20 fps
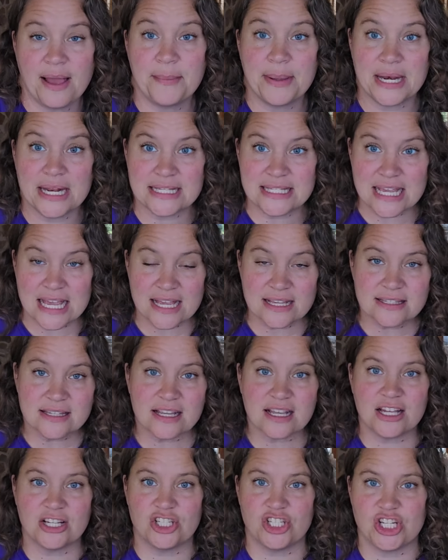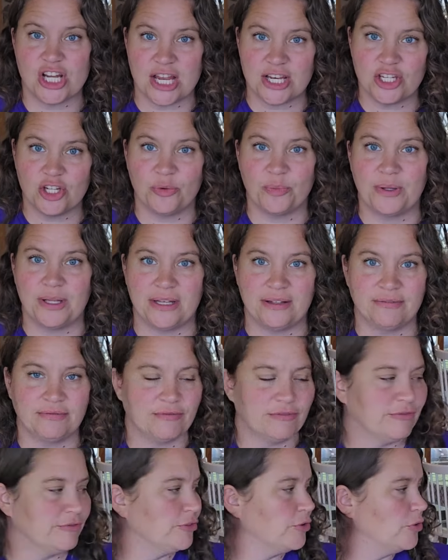I mean, it tastes like a genuine
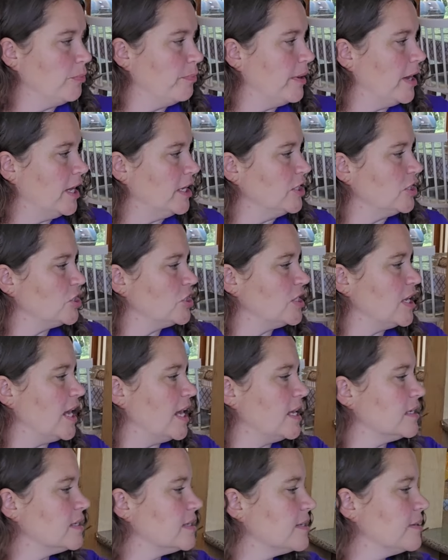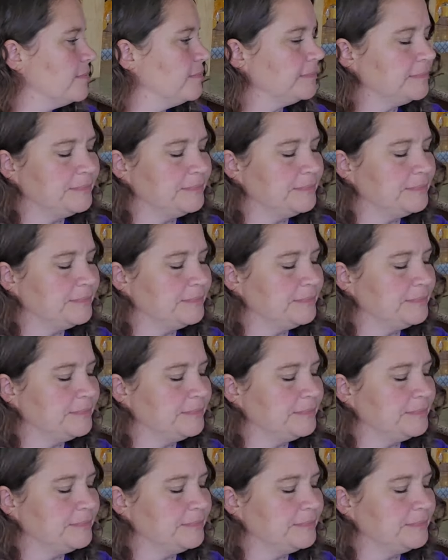fruit punch taste.